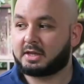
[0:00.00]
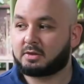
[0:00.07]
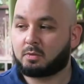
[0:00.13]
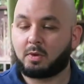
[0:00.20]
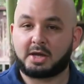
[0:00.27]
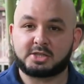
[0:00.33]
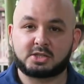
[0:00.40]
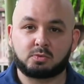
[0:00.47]
in the
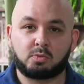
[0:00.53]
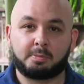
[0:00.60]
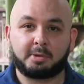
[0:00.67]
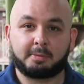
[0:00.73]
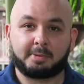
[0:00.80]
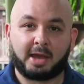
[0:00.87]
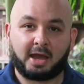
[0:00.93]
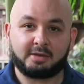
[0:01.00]
West, the
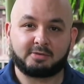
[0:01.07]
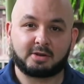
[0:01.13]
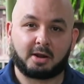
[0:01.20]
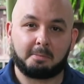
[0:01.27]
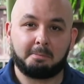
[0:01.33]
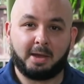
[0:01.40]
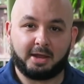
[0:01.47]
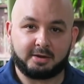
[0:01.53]
women are behaving
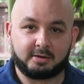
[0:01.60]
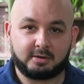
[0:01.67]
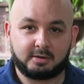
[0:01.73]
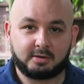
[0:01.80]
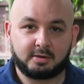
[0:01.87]
like men.